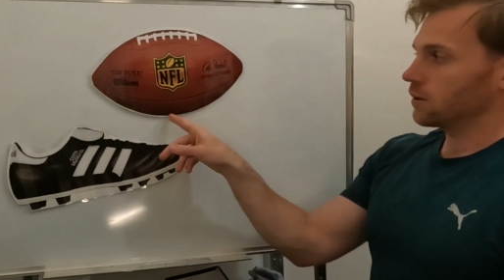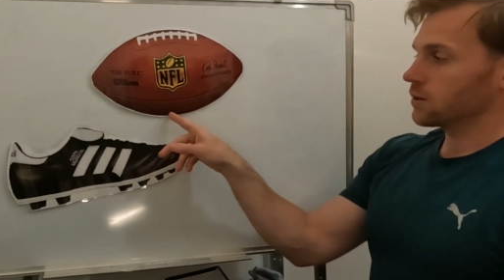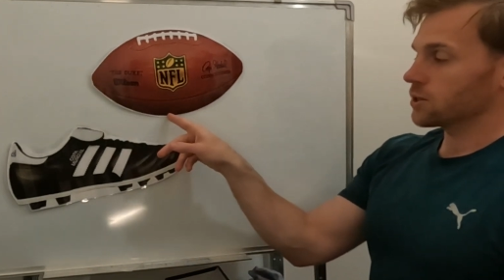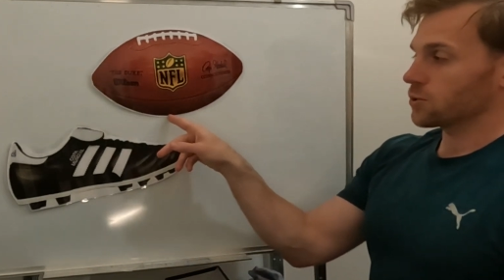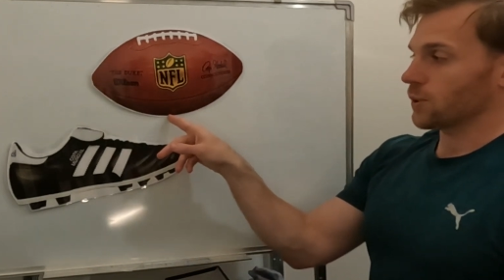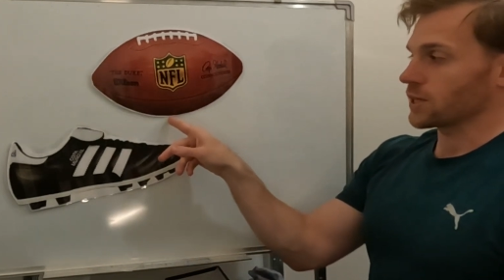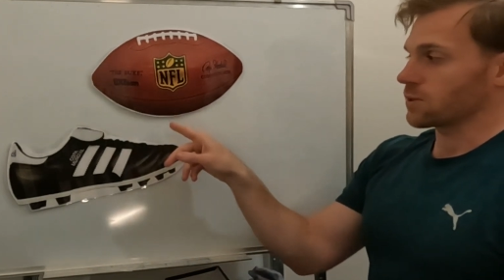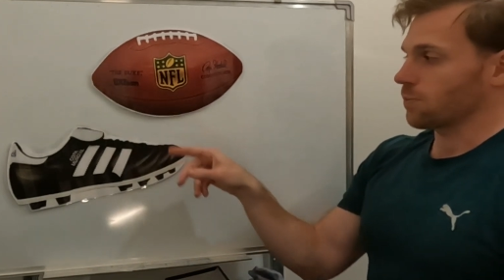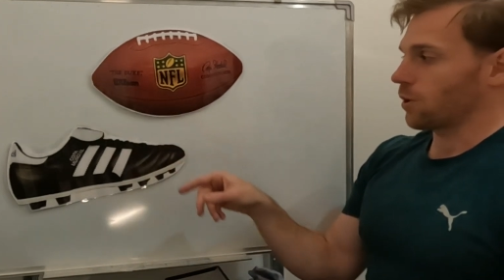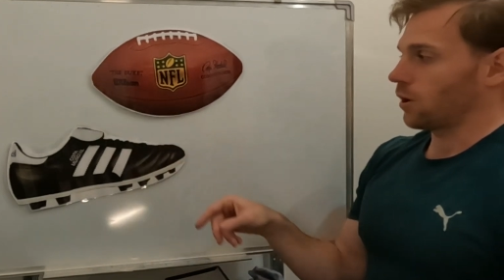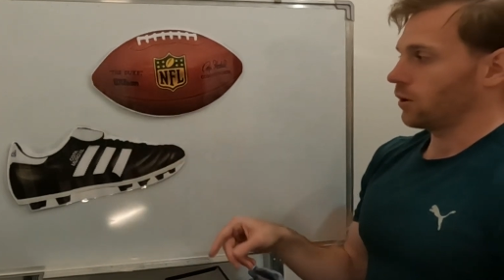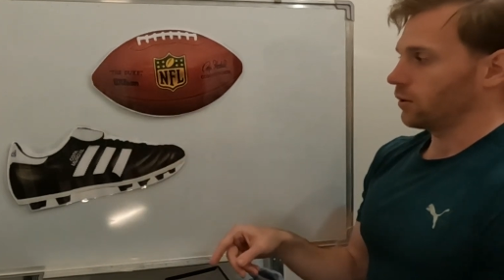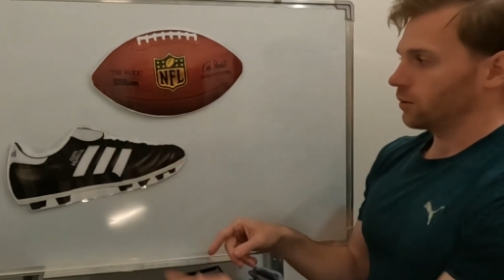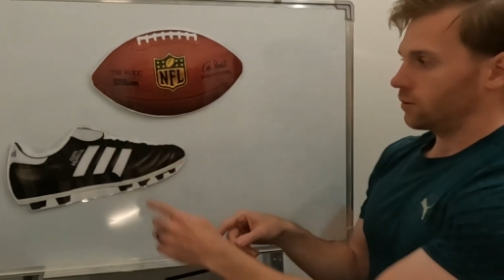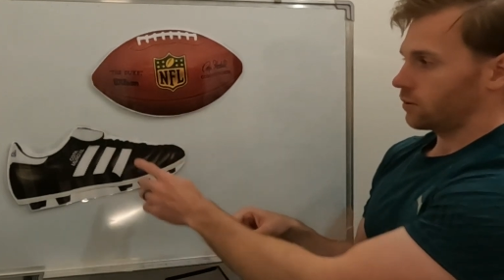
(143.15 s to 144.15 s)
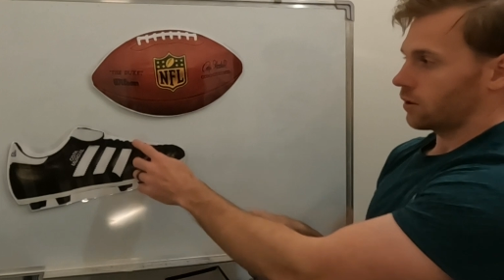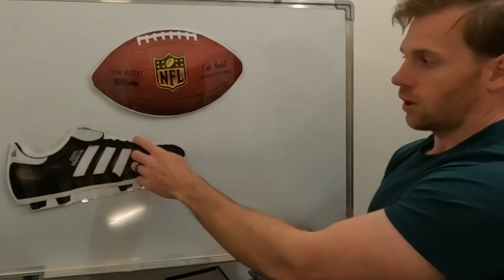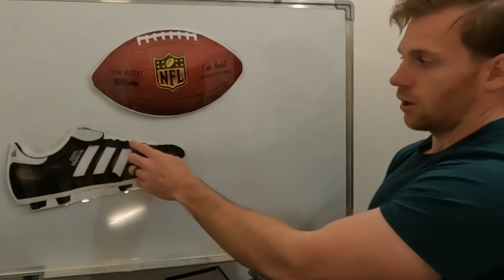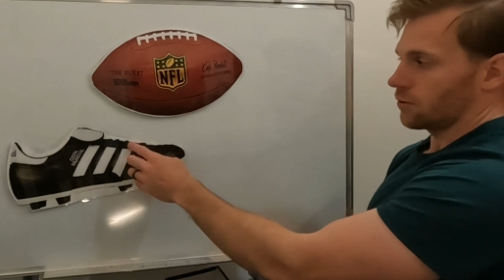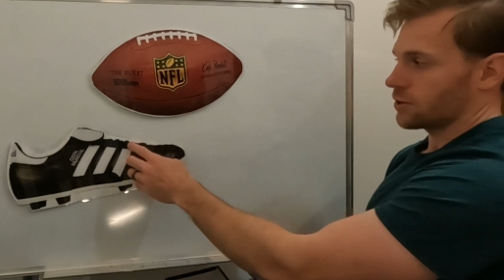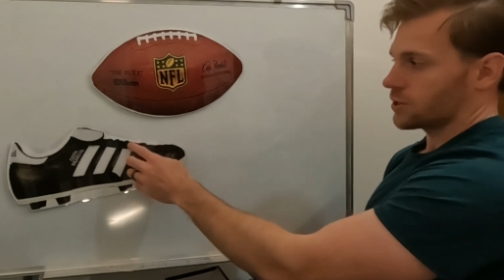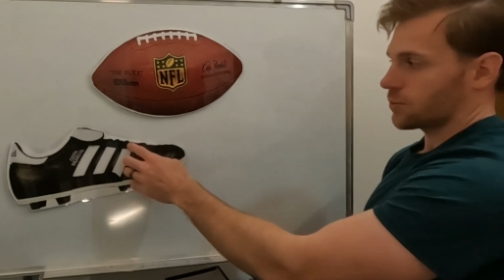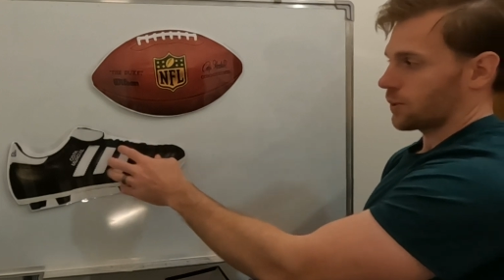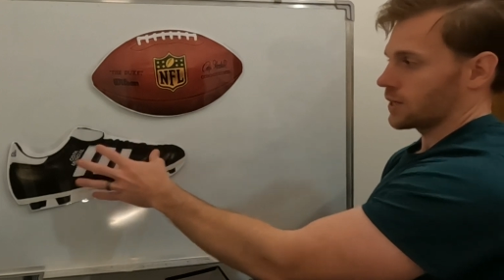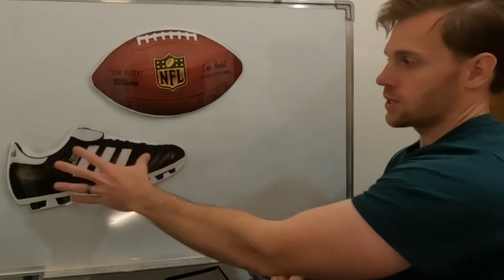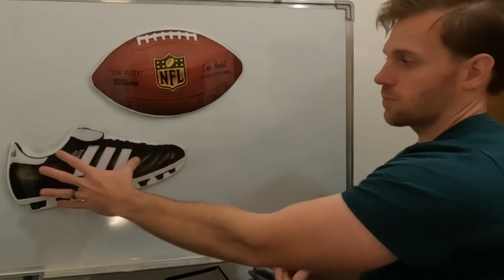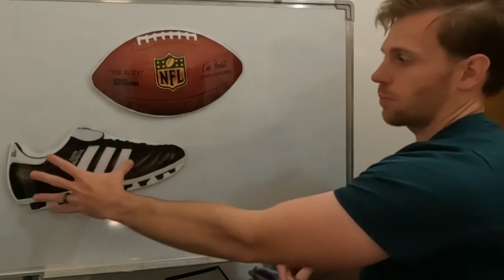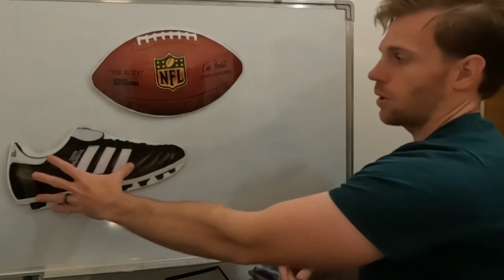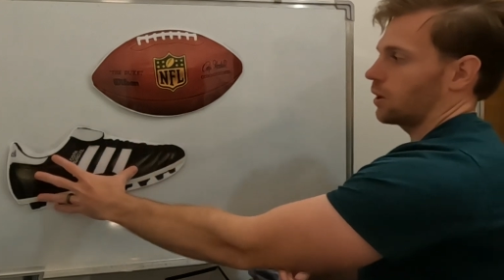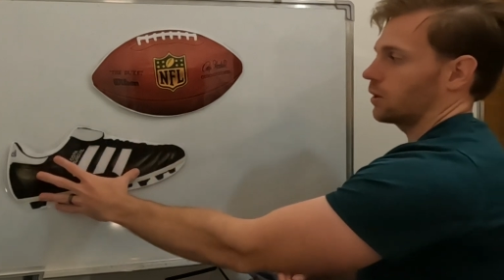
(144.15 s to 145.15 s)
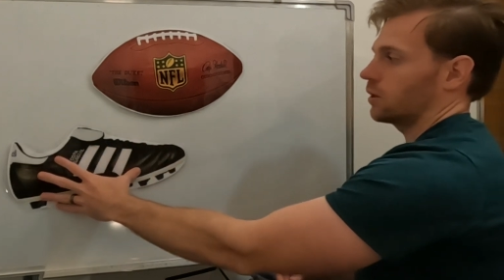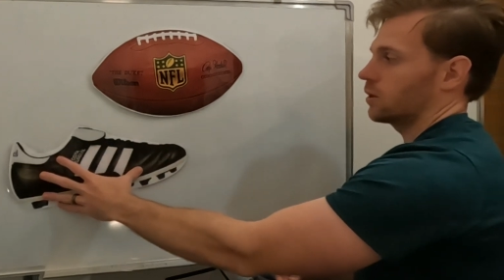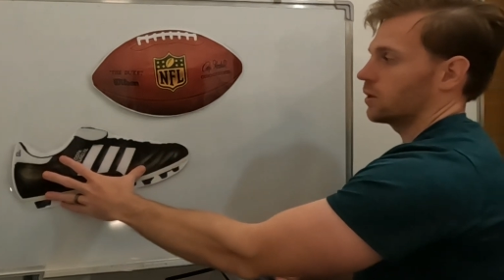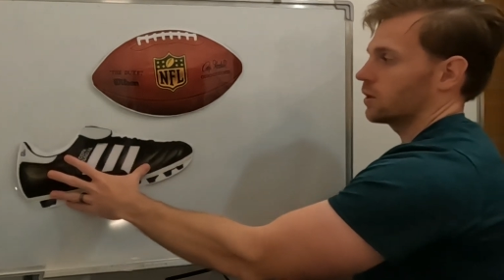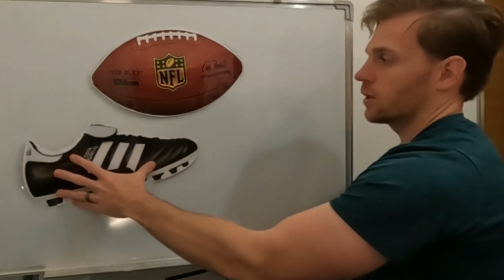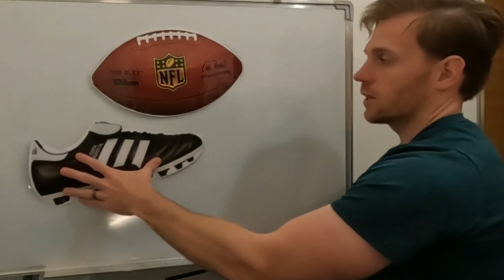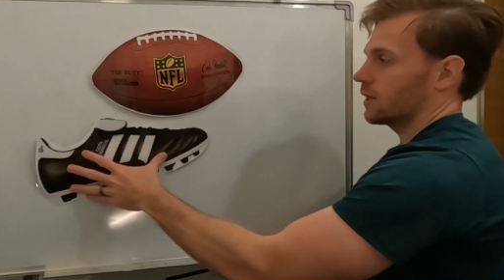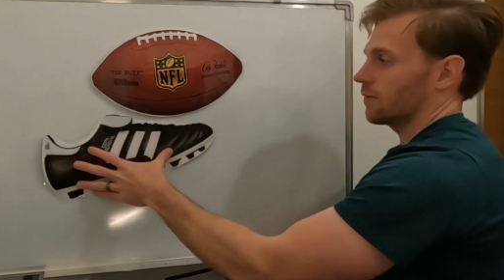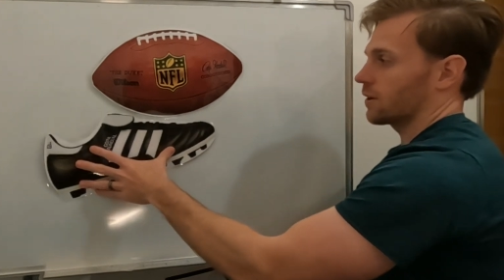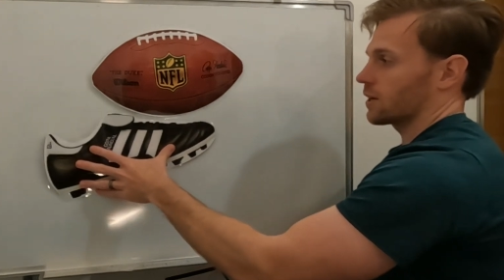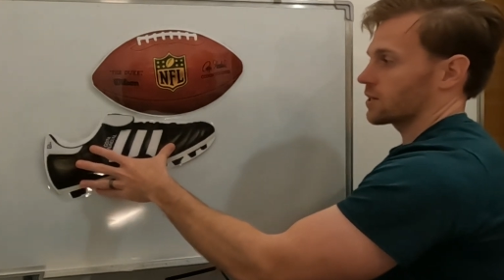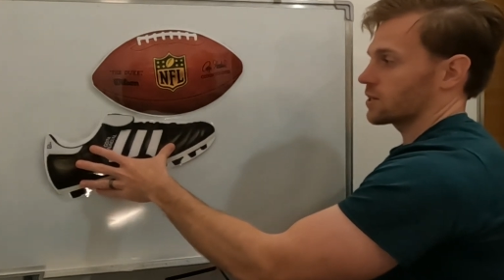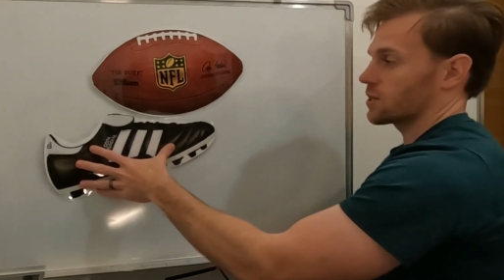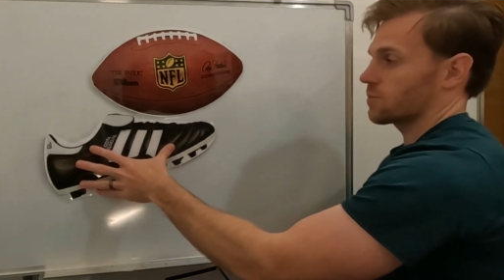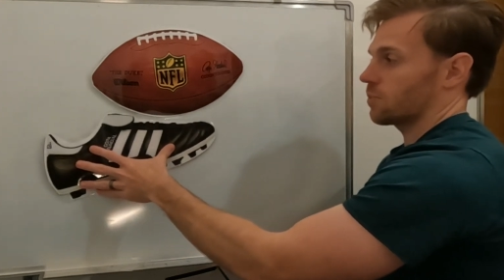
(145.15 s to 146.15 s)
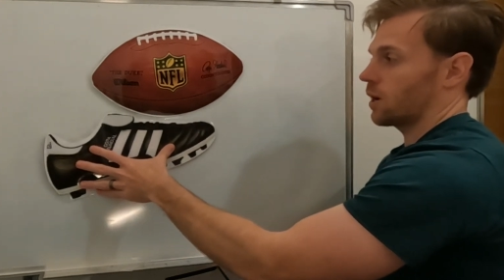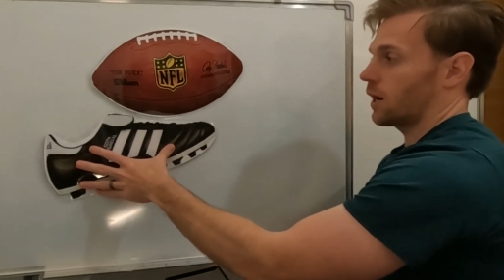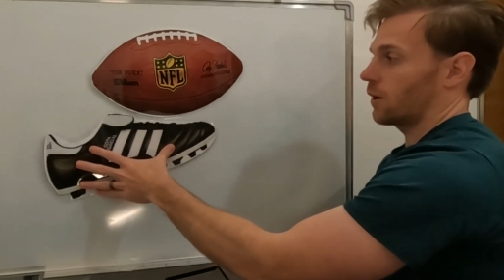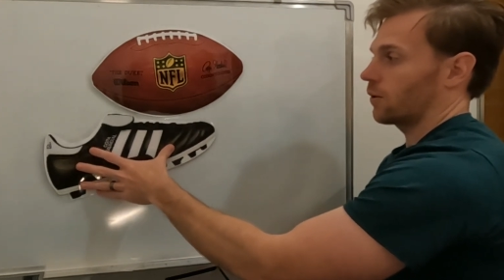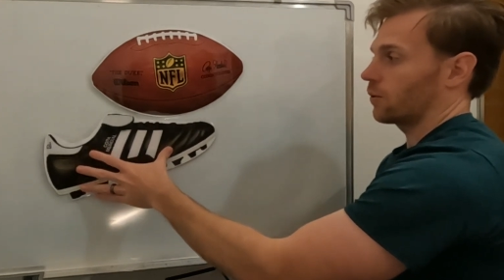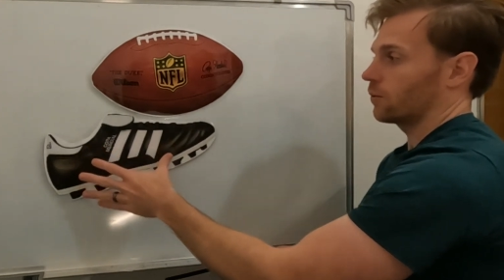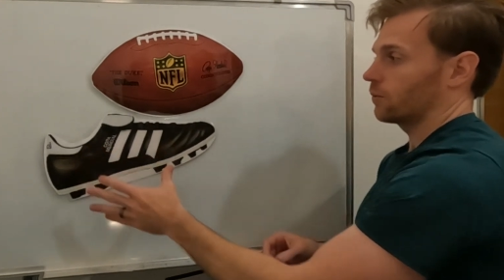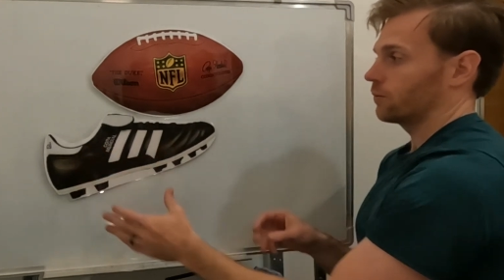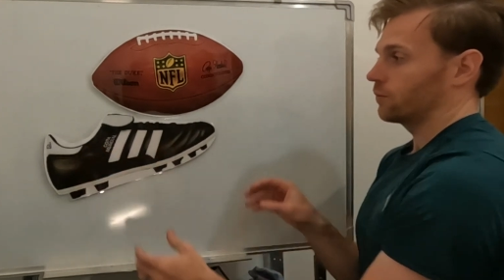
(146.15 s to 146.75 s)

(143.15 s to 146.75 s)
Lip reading: Sweet spot, on the sweet spot, giving us a spiral.